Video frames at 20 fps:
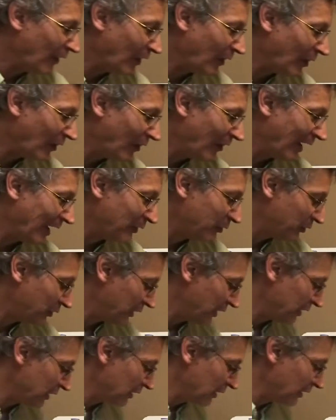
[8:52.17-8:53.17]
That
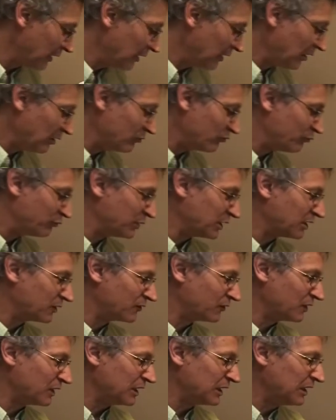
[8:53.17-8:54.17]
thing, big
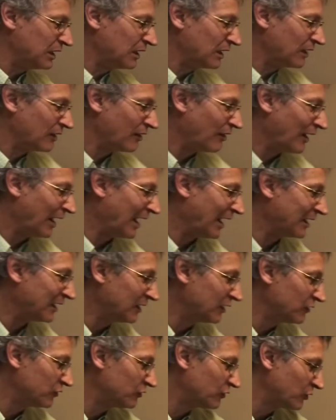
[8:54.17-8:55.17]
V, that
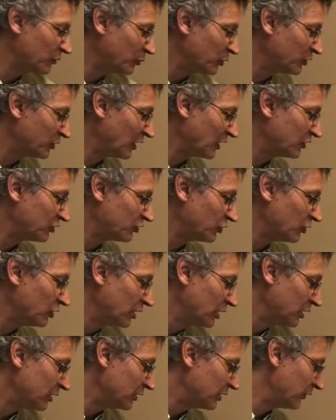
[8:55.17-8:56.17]
is the potential
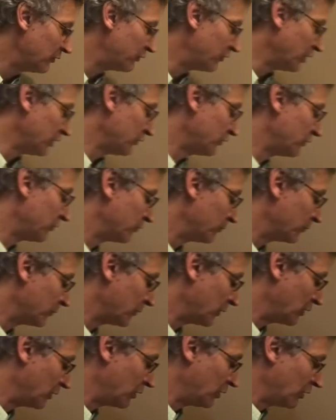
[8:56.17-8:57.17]
difference.
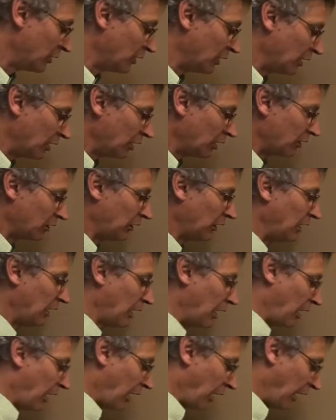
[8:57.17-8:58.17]
Okay.
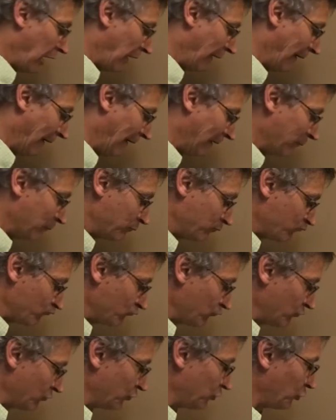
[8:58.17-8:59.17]

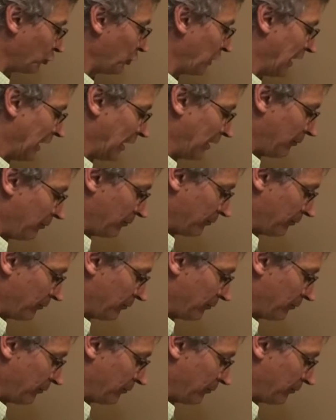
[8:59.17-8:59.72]
So yeah,